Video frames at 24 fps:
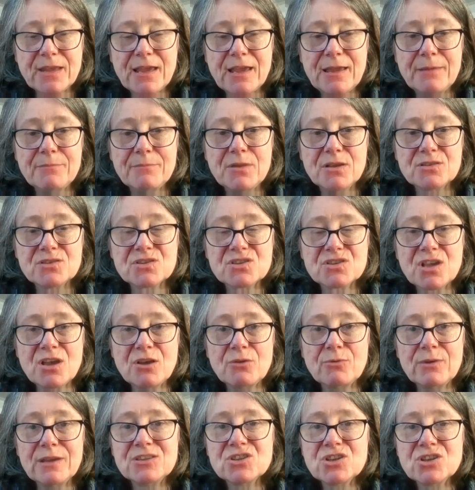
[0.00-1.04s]
And um,
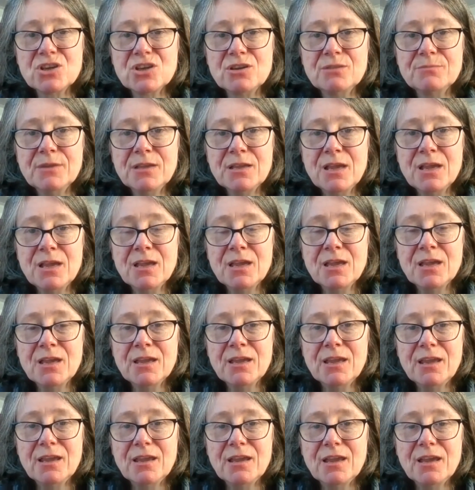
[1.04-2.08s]
so, in turn,
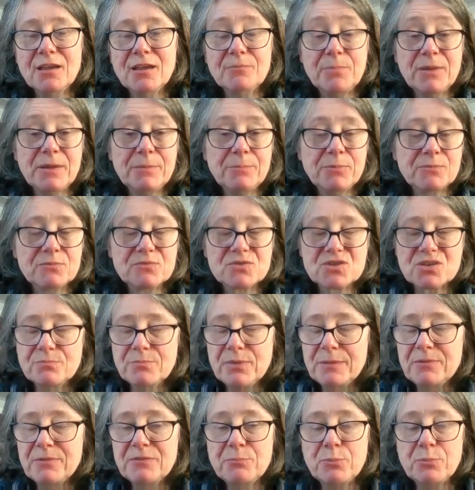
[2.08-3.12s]
uh, people, some
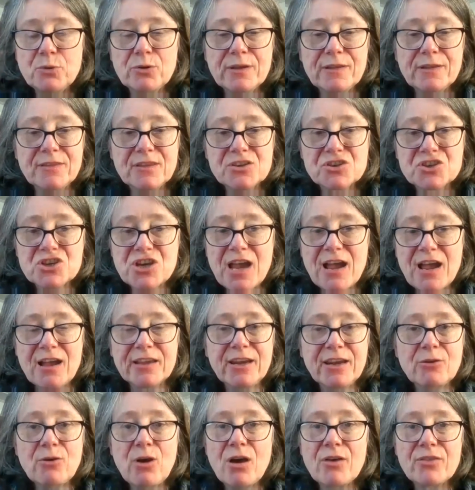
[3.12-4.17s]
people have put in the
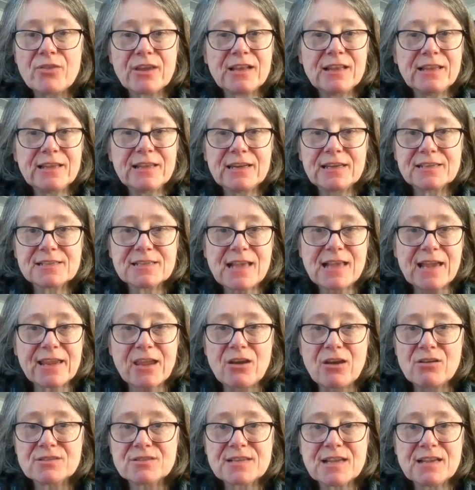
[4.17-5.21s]
chat, you know, are there clinics
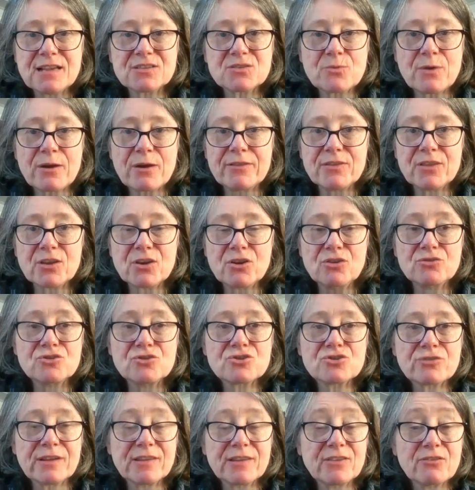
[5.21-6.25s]
like ours elsewhere in the
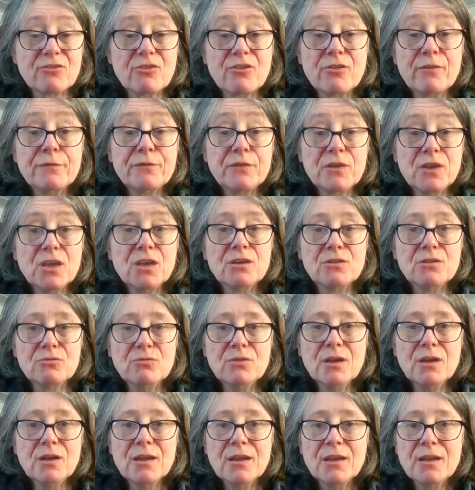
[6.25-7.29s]
country? And there are a
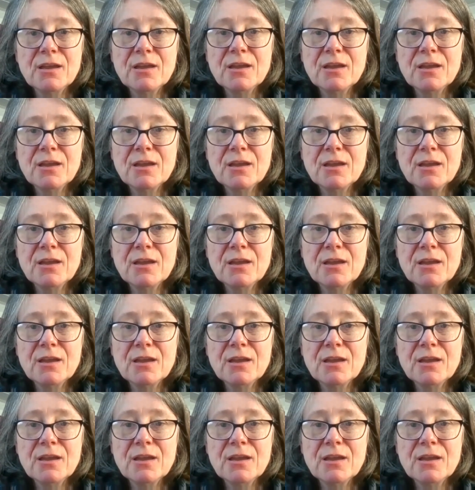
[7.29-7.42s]
few,